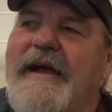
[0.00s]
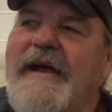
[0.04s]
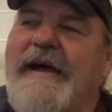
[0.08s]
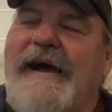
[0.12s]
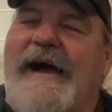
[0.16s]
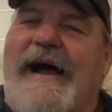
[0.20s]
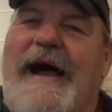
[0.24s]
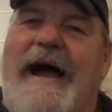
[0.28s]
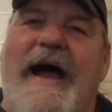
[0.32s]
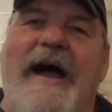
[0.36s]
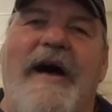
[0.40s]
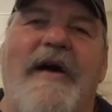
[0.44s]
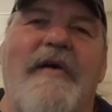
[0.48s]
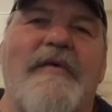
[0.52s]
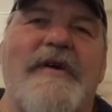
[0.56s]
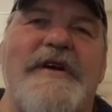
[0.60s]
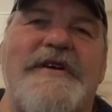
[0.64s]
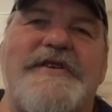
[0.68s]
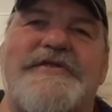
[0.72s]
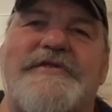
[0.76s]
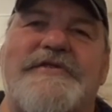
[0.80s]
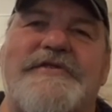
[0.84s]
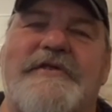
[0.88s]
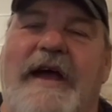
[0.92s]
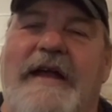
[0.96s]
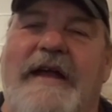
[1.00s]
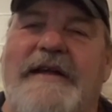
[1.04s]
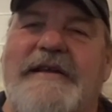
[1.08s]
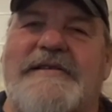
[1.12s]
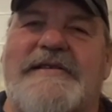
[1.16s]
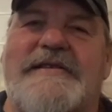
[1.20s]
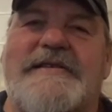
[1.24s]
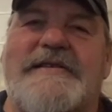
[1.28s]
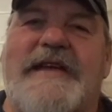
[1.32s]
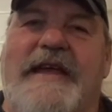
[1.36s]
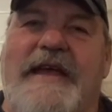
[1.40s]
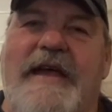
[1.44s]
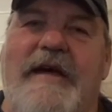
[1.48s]
I always tried to
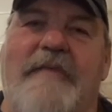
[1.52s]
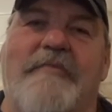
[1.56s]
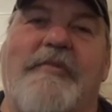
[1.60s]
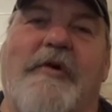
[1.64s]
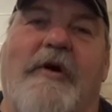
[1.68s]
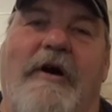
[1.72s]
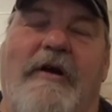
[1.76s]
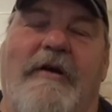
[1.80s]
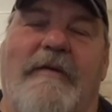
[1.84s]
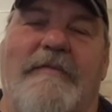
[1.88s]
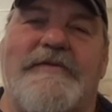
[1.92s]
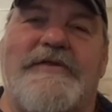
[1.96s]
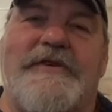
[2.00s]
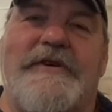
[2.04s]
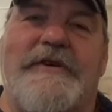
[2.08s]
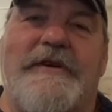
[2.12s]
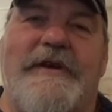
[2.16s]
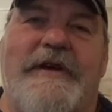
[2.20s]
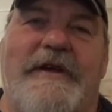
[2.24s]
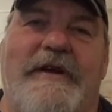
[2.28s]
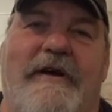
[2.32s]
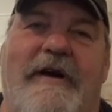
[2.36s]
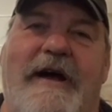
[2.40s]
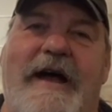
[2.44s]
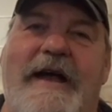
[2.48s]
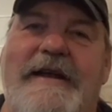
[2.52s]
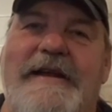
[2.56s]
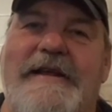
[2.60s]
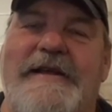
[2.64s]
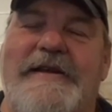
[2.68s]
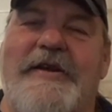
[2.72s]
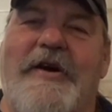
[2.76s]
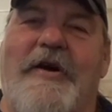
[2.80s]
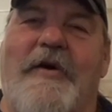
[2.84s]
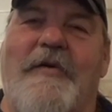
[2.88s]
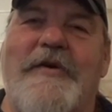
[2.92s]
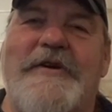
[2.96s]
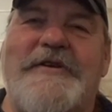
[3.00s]
skimp on them too. You know, I didn't
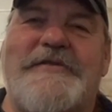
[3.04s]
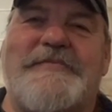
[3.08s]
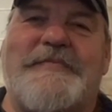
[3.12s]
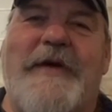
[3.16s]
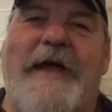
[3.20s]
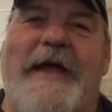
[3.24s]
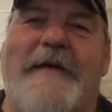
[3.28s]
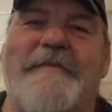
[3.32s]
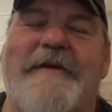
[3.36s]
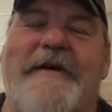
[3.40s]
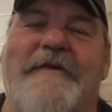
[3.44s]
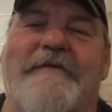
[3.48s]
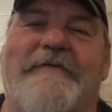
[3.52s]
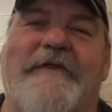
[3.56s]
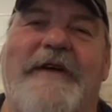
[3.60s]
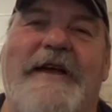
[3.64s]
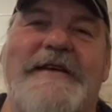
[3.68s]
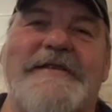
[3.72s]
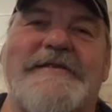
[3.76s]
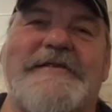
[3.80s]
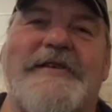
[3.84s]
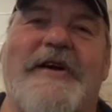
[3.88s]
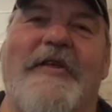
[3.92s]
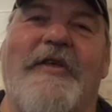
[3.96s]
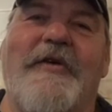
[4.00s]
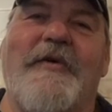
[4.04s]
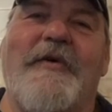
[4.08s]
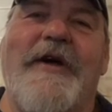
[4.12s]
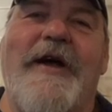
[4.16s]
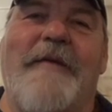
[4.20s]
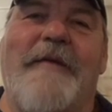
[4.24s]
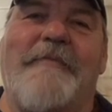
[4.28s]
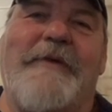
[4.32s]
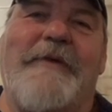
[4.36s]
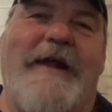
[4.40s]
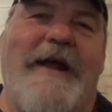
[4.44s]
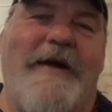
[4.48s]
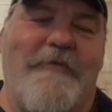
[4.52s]
always paint my face all the way
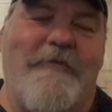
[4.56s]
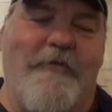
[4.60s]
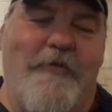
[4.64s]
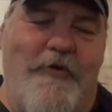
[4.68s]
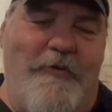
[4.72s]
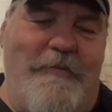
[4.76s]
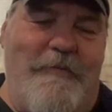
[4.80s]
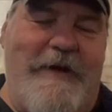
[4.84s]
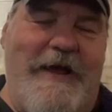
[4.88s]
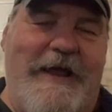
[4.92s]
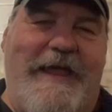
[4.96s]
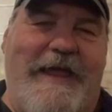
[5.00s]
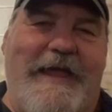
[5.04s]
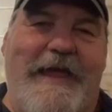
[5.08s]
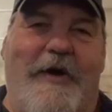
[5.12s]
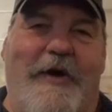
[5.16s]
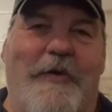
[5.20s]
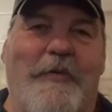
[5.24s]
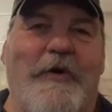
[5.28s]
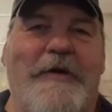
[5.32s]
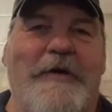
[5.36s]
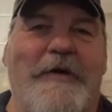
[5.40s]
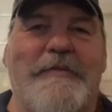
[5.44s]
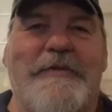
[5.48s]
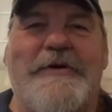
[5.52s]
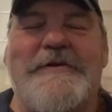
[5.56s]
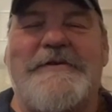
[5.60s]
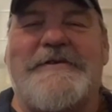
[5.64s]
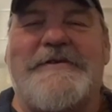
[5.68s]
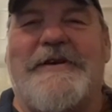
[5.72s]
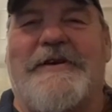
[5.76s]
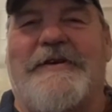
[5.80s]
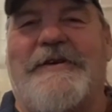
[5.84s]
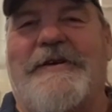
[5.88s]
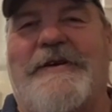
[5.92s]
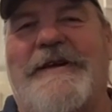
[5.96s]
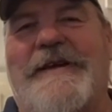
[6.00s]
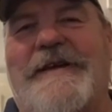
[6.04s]
up, and I wore my cowboy boots
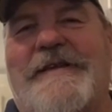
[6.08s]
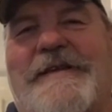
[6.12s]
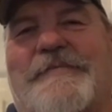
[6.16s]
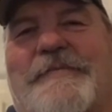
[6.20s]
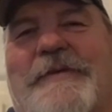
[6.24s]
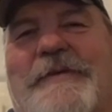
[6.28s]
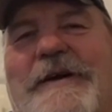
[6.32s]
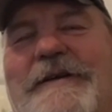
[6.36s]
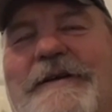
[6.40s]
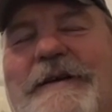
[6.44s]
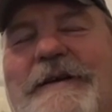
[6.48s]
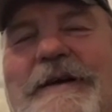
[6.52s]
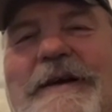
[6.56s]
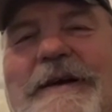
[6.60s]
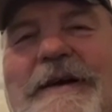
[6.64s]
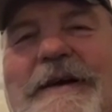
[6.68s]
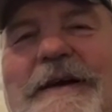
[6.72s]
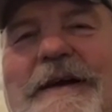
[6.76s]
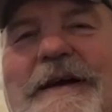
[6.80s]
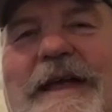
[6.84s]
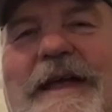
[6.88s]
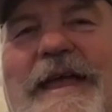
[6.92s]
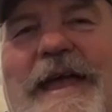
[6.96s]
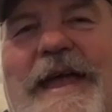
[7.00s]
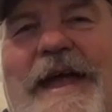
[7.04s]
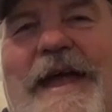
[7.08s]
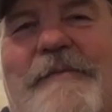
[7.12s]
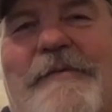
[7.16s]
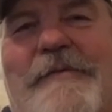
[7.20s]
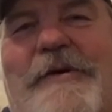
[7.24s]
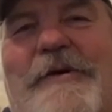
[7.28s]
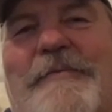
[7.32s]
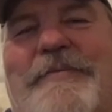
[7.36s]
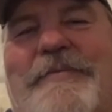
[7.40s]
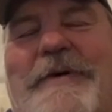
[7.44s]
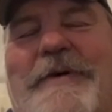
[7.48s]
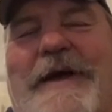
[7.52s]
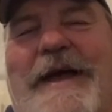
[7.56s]
underneath my
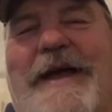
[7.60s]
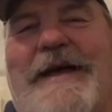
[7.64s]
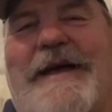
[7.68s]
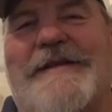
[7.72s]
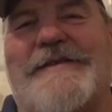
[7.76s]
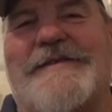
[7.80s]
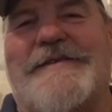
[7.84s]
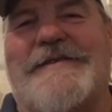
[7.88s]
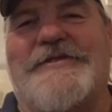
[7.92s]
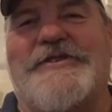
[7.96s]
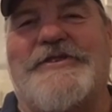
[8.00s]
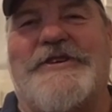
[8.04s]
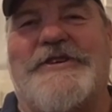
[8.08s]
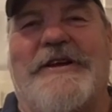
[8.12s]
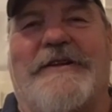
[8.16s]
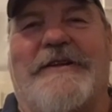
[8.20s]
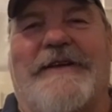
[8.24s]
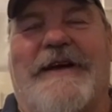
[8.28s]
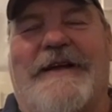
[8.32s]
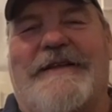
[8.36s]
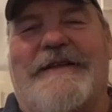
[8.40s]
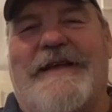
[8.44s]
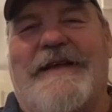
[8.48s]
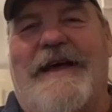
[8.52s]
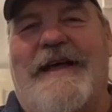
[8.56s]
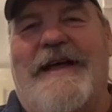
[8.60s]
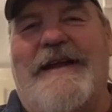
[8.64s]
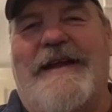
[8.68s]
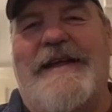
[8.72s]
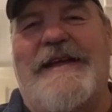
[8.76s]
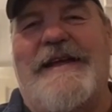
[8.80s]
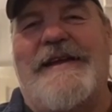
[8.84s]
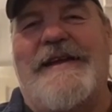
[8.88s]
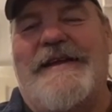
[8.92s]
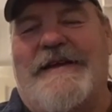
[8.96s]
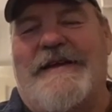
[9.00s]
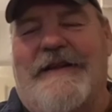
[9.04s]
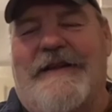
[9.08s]
camo pants and shit like that.
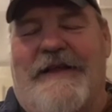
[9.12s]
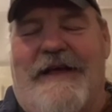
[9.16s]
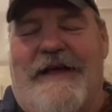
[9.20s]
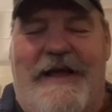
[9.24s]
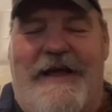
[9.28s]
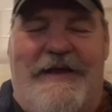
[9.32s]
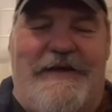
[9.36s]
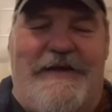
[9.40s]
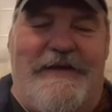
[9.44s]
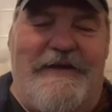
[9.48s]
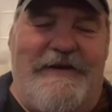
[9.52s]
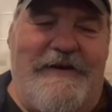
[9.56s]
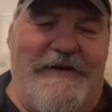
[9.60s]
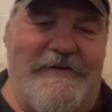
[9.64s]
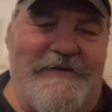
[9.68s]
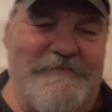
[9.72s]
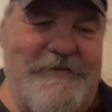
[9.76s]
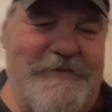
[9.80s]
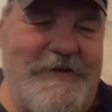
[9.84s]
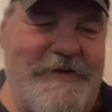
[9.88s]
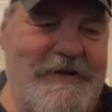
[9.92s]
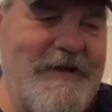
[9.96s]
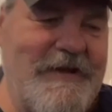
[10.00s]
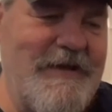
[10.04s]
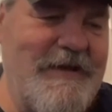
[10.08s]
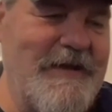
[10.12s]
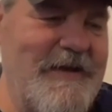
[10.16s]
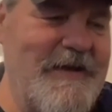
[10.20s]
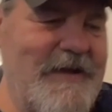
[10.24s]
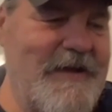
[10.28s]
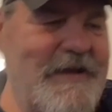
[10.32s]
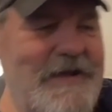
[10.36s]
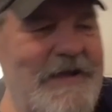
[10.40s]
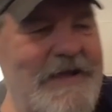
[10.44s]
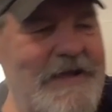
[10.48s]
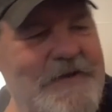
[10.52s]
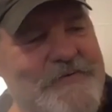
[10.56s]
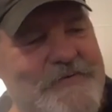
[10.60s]
He didn't like, you know,
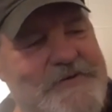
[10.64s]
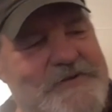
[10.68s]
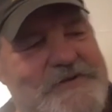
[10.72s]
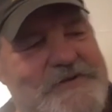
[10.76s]
it was